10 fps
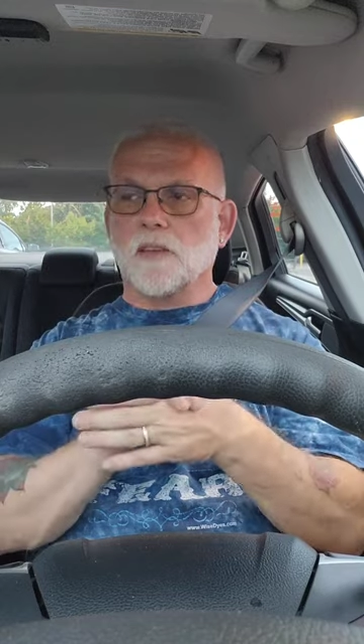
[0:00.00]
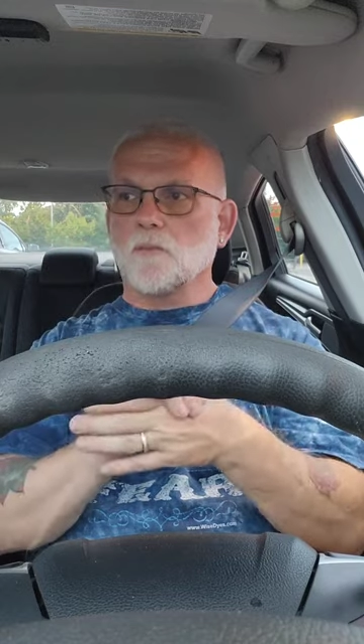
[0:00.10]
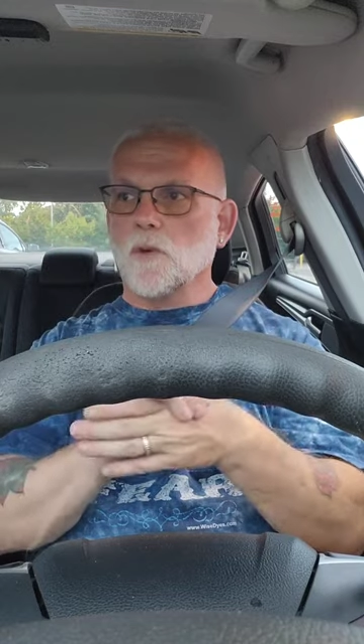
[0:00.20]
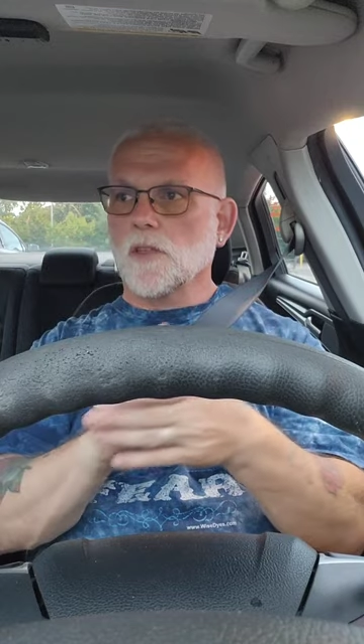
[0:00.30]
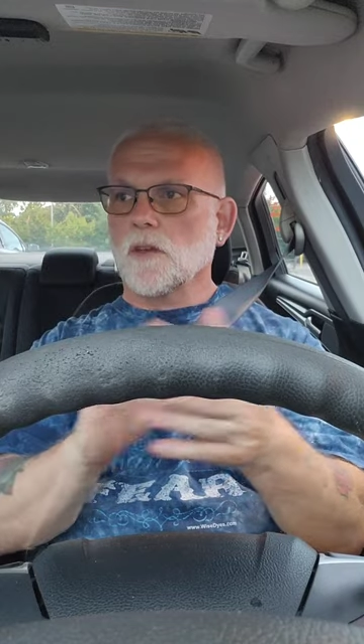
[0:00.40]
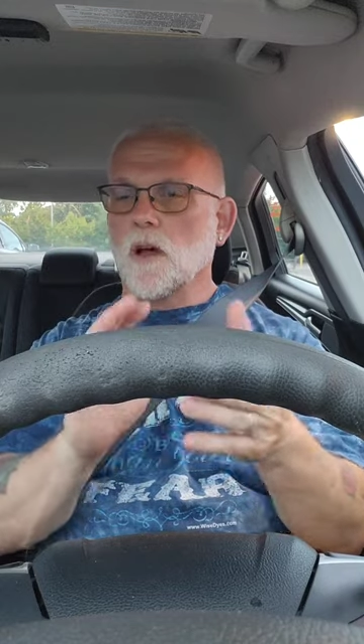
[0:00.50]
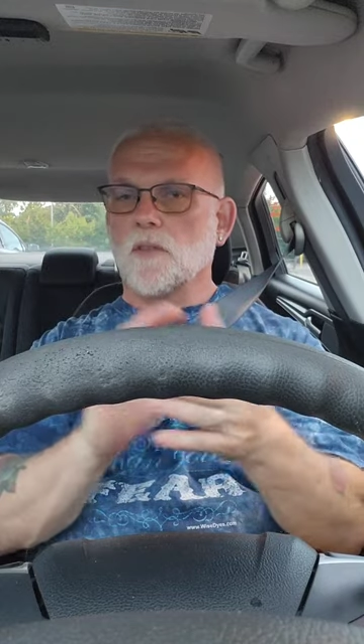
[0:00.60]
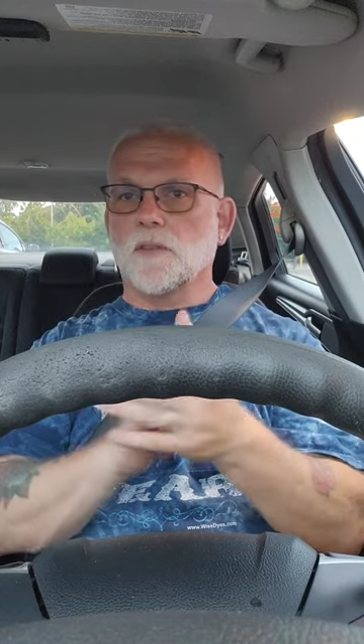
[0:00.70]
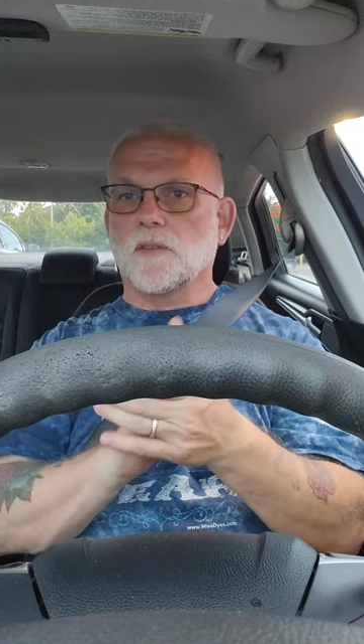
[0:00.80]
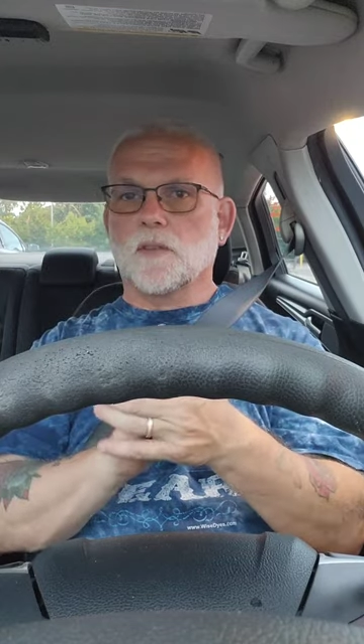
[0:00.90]
and we saw
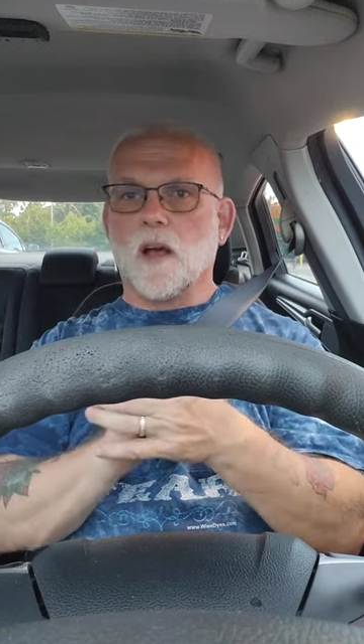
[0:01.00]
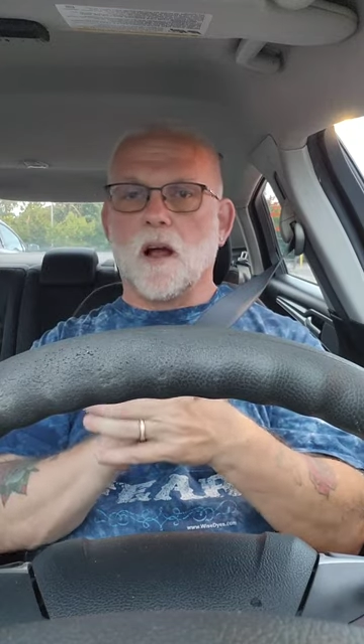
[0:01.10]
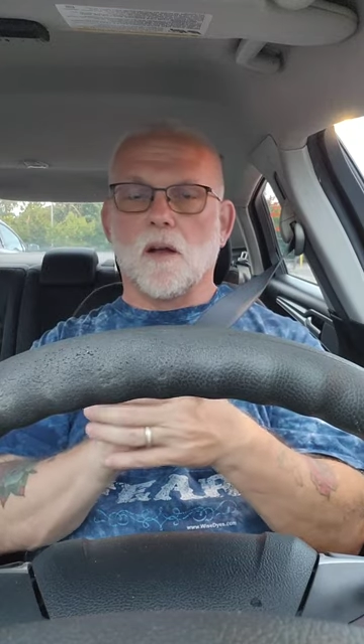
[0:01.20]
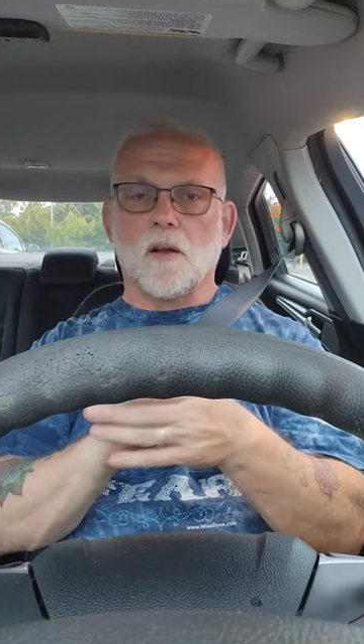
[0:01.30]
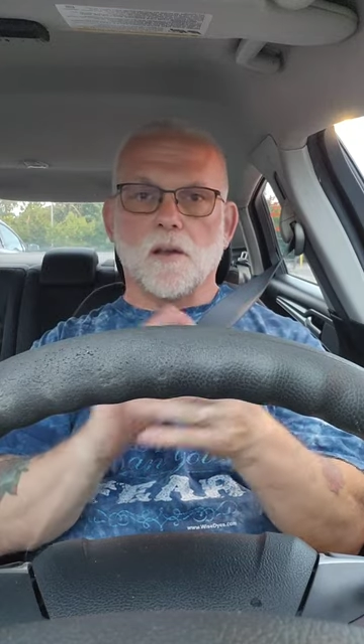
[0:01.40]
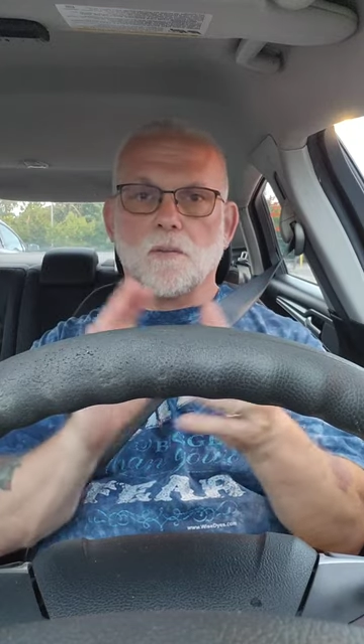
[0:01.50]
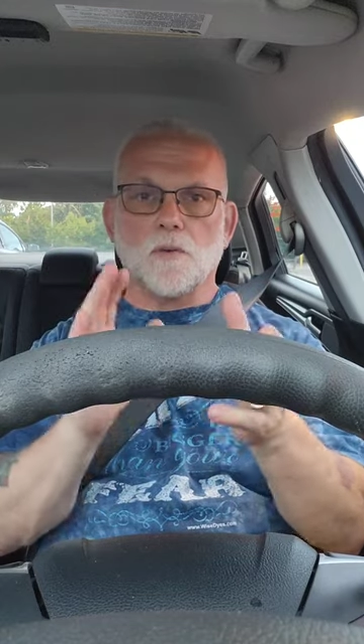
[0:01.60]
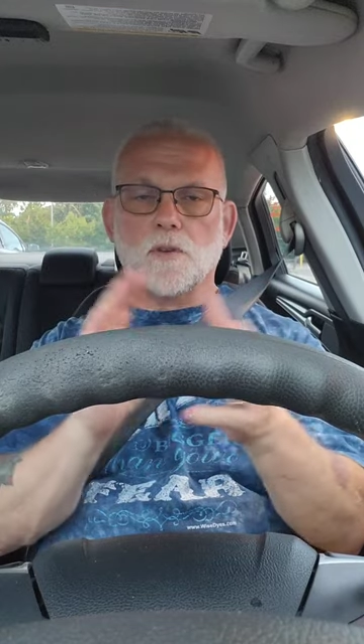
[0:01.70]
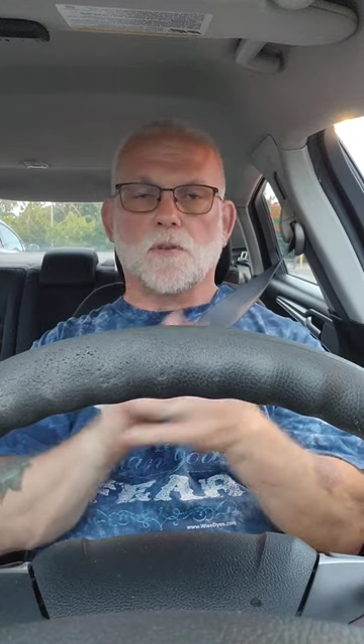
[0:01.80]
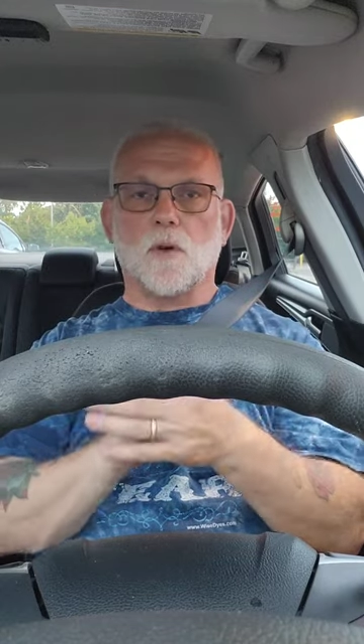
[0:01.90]
the car and it
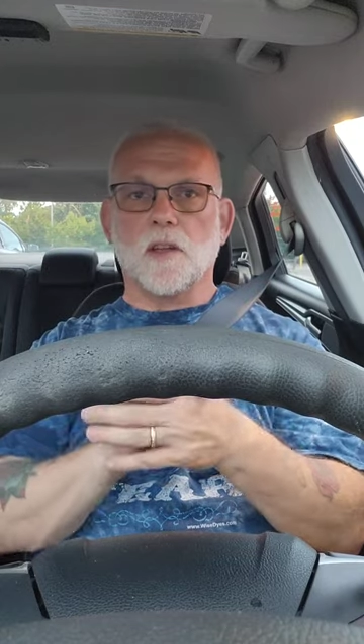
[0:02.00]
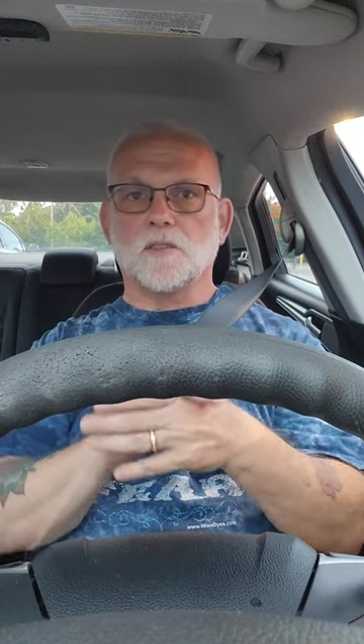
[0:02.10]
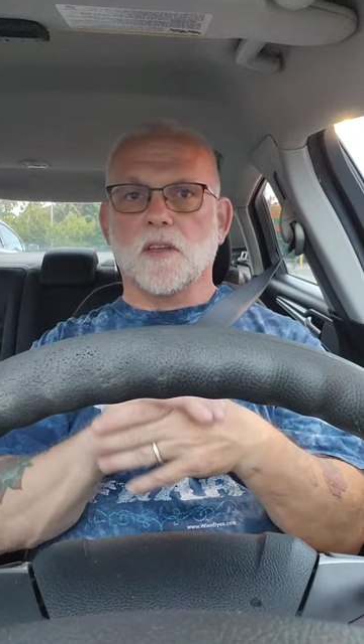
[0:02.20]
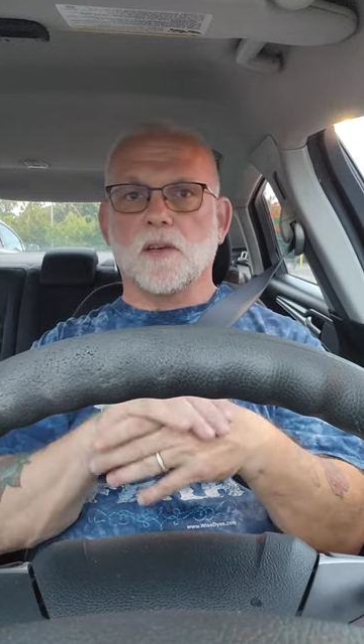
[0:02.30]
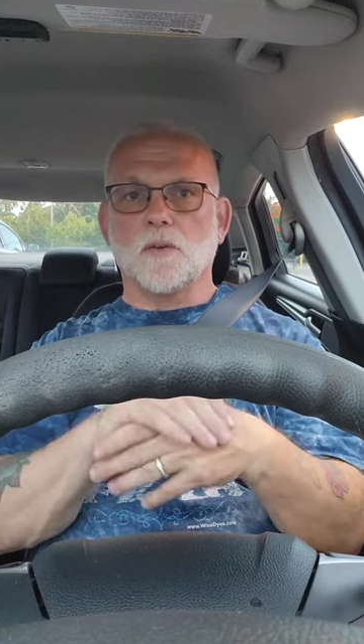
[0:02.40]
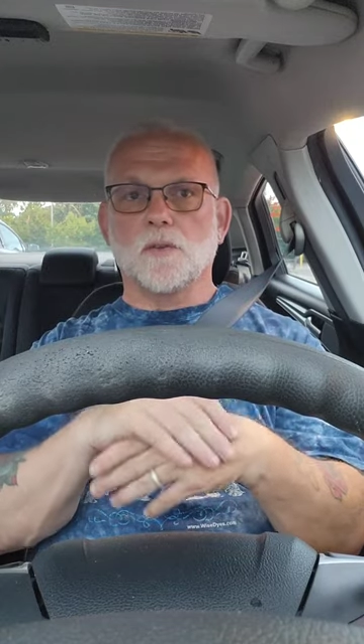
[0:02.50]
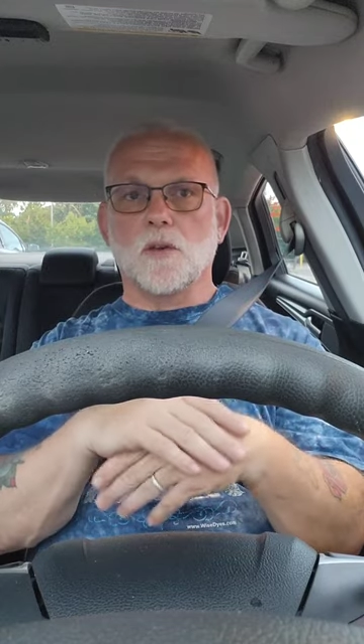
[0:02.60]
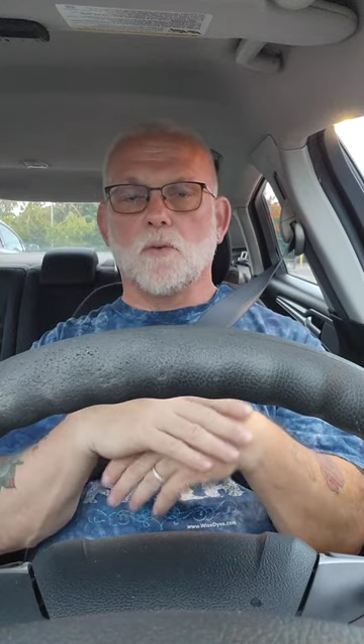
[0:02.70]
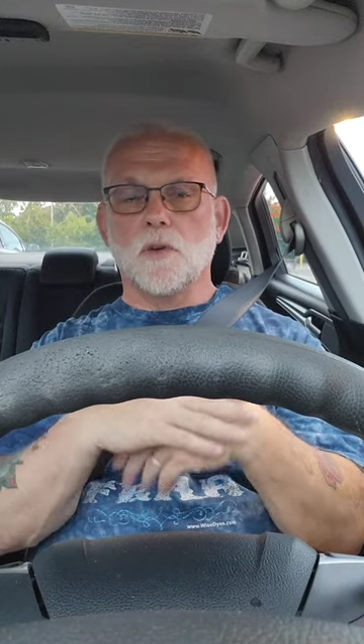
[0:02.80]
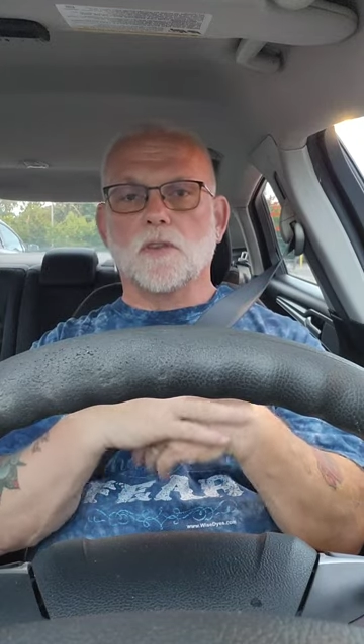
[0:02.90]
was a great deal,
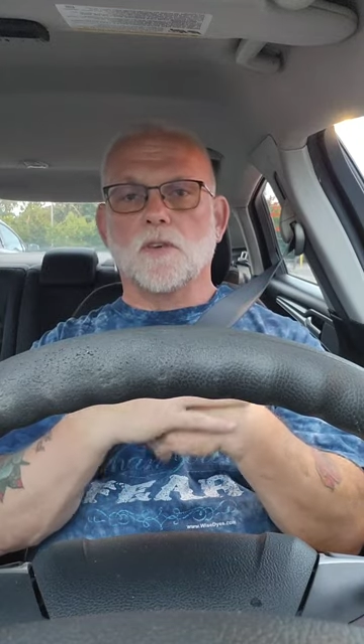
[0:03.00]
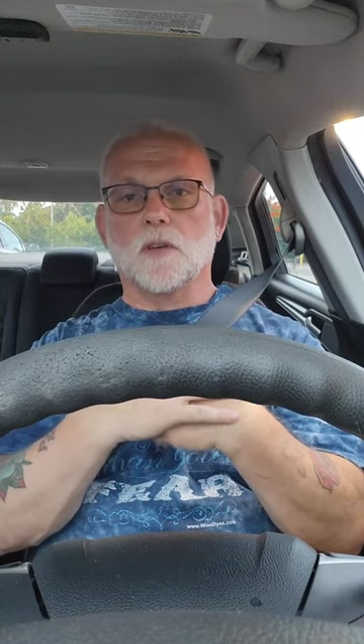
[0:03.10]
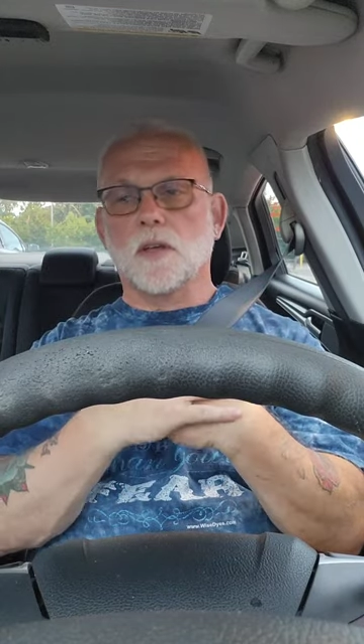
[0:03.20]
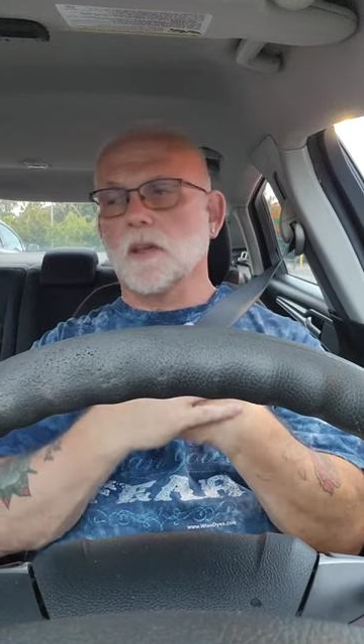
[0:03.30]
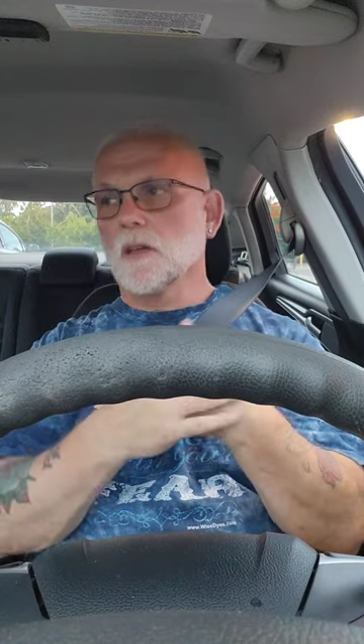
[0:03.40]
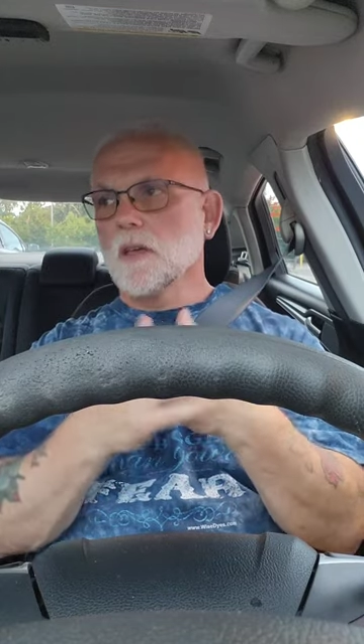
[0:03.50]
so we took it.